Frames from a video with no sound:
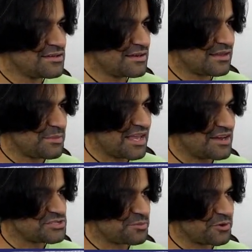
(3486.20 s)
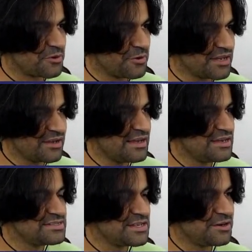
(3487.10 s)
let me catch up real quick.
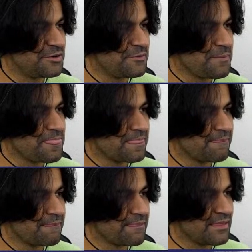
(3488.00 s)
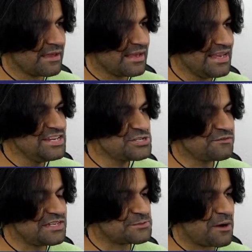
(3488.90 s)
So each of
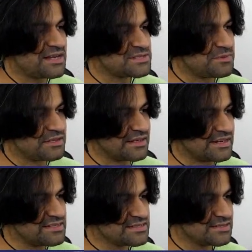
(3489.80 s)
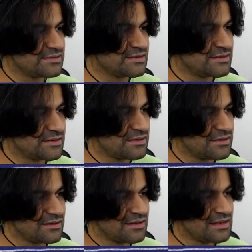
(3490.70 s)
these possibilities
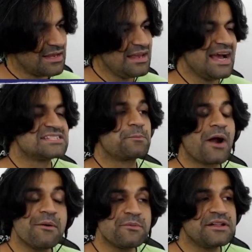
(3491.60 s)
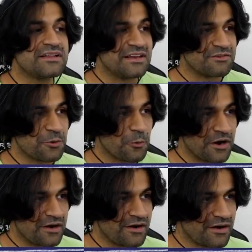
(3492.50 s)
has a probability of
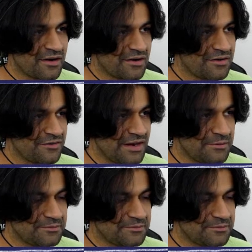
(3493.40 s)
1/4, right?